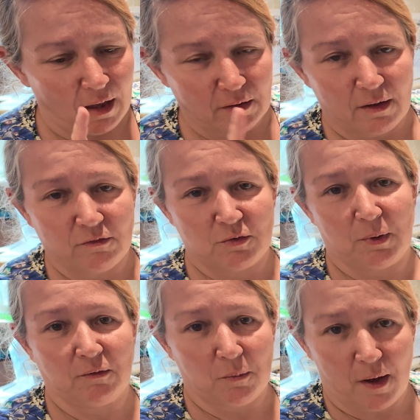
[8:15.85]
I don't have this
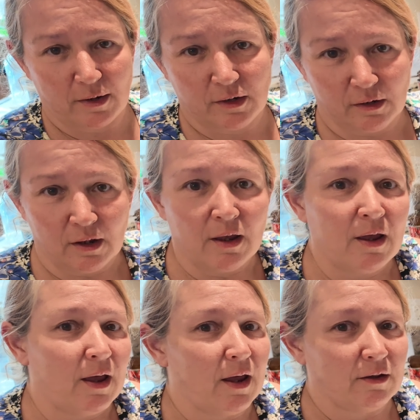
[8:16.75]
big of a pot.
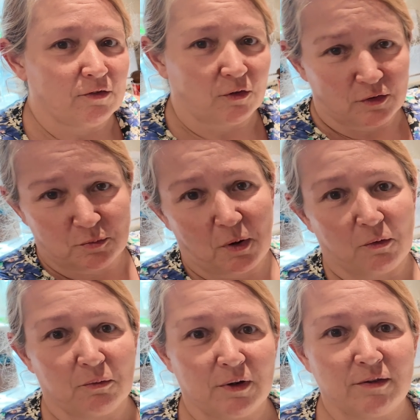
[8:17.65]
And so this
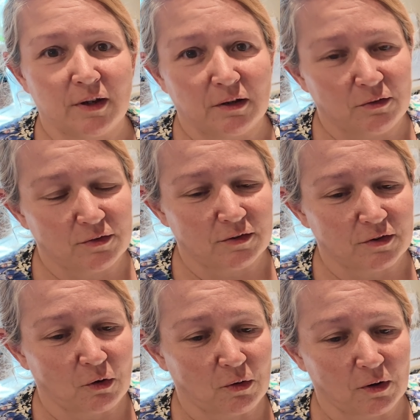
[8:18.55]
part of the reason I use the
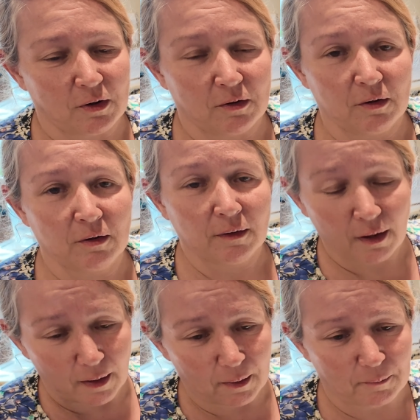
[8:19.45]
slow cooker.
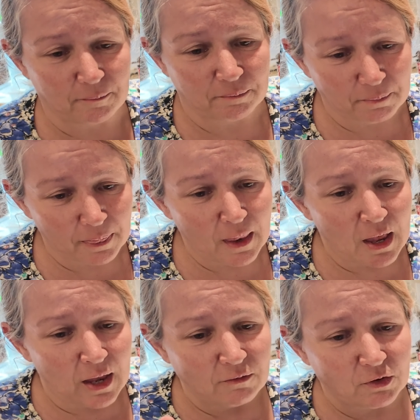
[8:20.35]
If
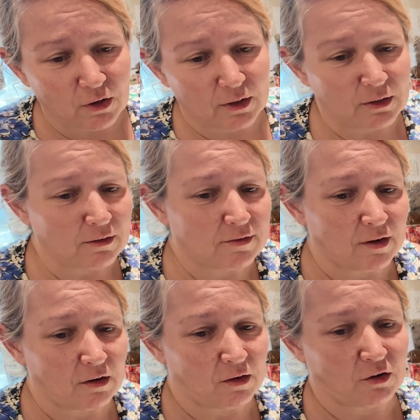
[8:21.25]
you're cooking this
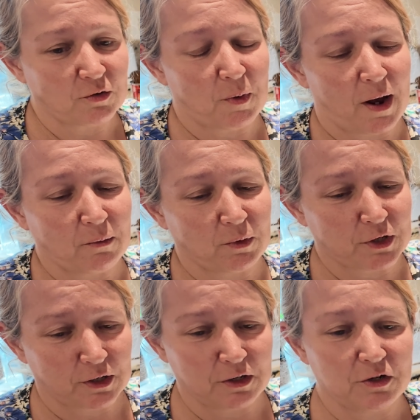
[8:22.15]
in a large pot,
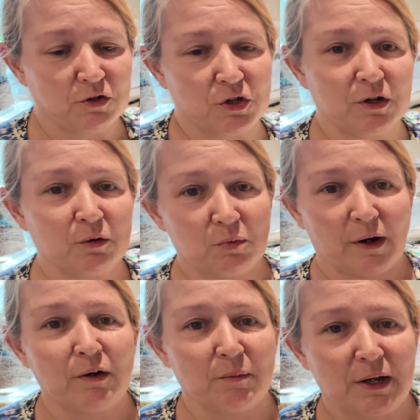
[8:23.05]
what you're going to do is you're going to
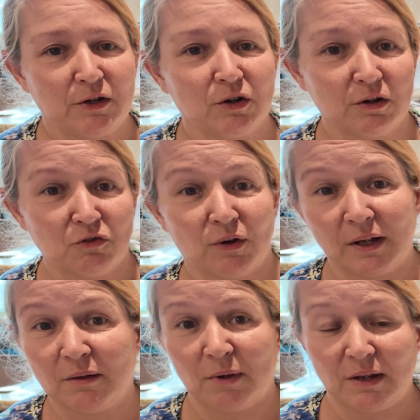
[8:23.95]
brown your meat. You're going to
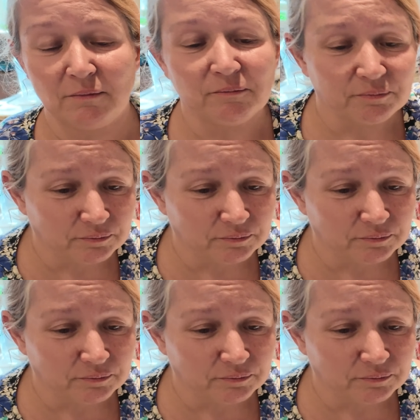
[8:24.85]
drain the meat.